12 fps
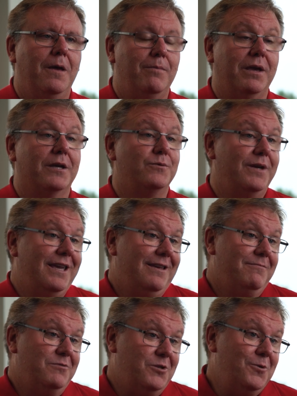because we
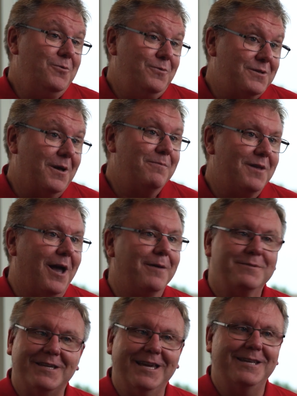do
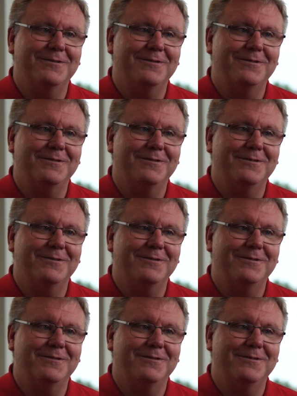sometimes get